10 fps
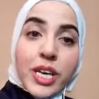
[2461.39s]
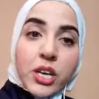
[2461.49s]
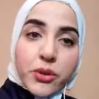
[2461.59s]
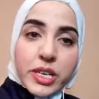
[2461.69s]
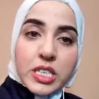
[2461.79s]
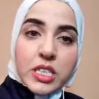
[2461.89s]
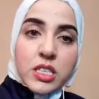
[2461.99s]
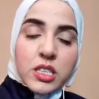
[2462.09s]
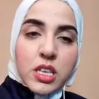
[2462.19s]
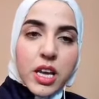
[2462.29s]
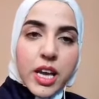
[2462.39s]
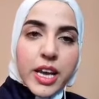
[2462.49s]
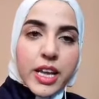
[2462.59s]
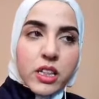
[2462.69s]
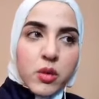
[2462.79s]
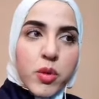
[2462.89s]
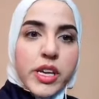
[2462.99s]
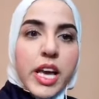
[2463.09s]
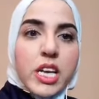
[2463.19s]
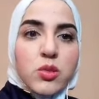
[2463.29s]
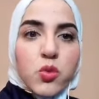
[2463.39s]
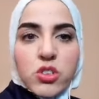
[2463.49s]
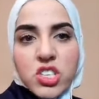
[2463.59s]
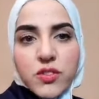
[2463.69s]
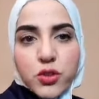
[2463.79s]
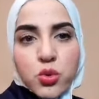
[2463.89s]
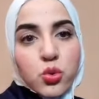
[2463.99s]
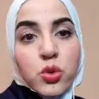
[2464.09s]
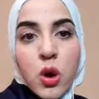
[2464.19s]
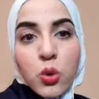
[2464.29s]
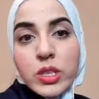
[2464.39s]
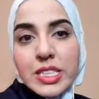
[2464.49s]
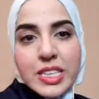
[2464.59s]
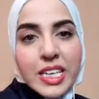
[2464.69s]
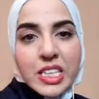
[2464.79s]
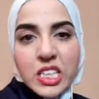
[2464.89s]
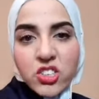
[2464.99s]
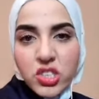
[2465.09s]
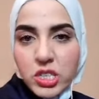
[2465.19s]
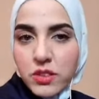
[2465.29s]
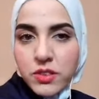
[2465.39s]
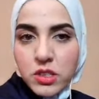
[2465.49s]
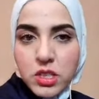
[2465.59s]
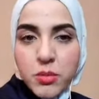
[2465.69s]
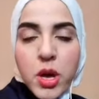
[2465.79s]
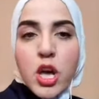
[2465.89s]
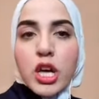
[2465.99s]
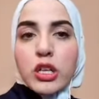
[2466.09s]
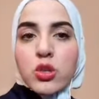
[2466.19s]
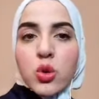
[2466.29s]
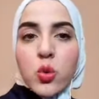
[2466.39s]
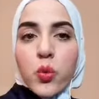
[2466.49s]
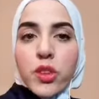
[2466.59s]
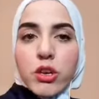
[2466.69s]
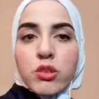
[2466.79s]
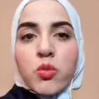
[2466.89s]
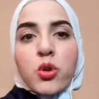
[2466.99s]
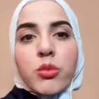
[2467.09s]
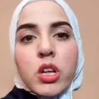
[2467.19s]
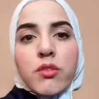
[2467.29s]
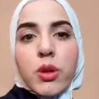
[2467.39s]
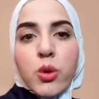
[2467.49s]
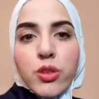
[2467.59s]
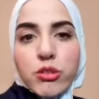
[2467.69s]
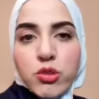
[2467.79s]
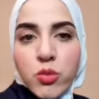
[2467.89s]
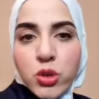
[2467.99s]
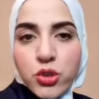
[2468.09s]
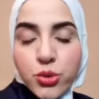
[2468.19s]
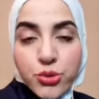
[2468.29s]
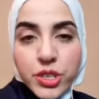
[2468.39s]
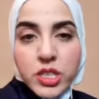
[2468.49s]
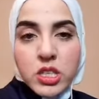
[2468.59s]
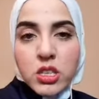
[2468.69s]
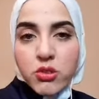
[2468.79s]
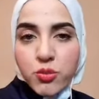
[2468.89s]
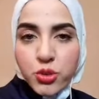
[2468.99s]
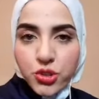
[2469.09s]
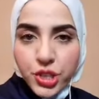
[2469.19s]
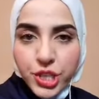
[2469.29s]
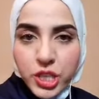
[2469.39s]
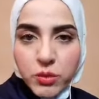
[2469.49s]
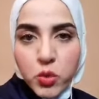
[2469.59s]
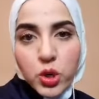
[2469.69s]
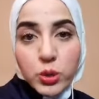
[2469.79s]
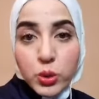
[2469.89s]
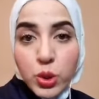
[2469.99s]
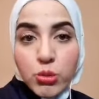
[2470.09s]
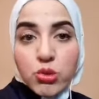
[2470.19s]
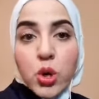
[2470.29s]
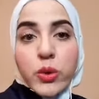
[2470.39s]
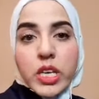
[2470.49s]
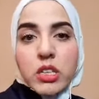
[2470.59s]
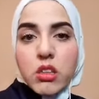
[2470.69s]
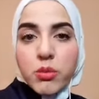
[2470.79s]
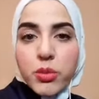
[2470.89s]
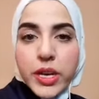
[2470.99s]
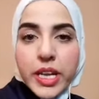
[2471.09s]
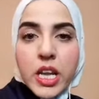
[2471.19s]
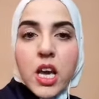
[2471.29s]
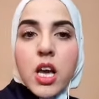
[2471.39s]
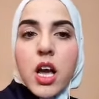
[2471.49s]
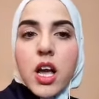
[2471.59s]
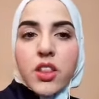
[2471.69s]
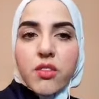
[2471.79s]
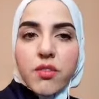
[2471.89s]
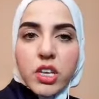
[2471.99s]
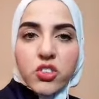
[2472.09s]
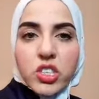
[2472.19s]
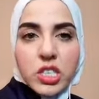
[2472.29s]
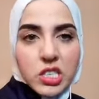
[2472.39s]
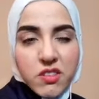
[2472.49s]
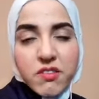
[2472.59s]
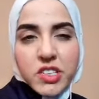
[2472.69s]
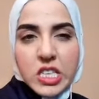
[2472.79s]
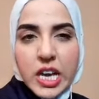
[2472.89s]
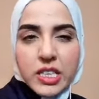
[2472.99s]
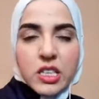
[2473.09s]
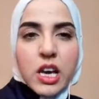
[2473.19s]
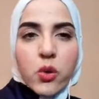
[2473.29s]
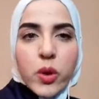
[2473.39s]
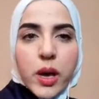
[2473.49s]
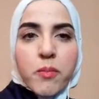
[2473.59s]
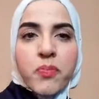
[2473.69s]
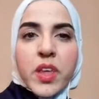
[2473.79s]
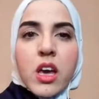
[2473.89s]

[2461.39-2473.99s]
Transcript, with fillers: increases and the body has more stuff to do, not only stay in the digestive system. So when there is more blood flow, there's more nutrients, there's more sugar, more glucose going into the brain, and the function is emphasized that way.